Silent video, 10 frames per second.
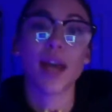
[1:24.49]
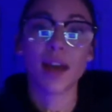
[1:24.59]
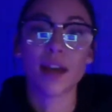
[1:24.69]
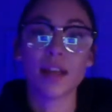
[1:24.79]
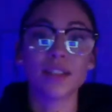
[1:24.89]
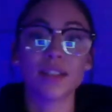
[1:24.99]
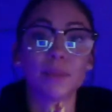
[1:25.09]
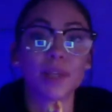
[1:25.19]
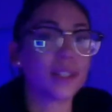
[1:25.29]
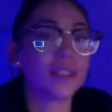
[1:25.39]
And
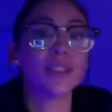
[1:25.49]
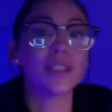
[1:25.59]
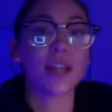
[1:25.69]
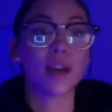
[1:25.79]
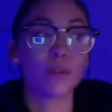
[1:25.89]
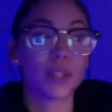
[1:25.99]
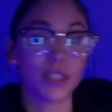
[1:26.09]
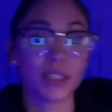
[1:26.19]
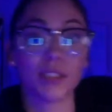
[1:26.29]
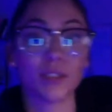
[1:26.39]
to be honest, I want
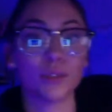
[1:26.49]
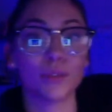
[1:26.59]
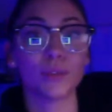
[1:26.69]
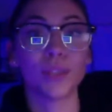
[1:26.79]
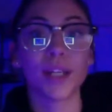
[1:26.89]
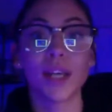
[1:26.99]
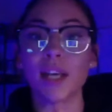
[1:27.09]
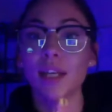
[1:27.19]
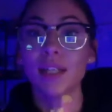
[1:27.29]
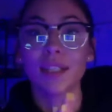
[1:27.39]
this to
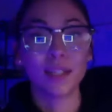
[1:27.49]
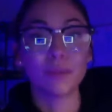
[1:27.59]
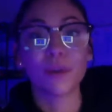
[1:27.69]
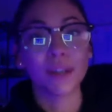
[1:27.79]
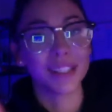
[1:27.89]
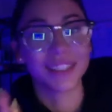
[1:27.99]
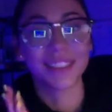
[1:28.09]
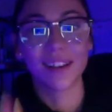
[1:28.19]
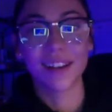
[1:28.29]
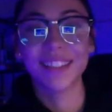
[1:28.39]
keep going
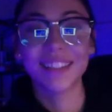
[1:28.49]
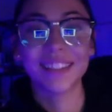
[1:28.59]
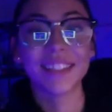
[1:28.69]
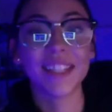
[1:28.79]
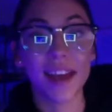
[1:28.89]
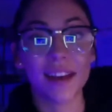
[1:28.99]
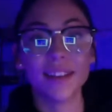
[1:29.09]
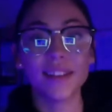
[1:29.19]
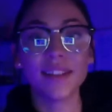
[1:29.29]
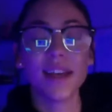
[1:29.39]
as long as it
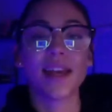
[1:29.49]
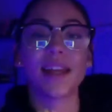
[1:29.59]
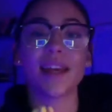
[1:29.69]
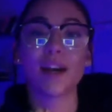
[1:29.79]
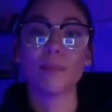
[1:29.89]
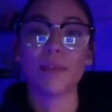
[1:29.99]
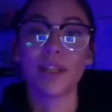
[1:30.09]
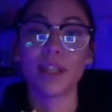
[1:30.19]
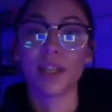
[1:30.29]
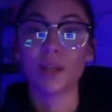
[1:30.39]
can and help it
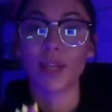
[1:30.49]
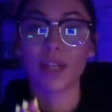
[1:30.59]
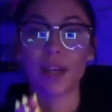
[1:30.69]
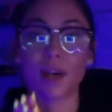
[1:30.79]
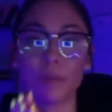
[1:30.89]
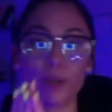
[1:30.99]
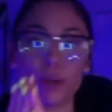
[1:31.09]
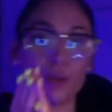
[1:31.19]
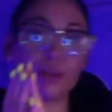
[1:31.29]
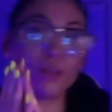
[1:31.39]
in any way to help it grow.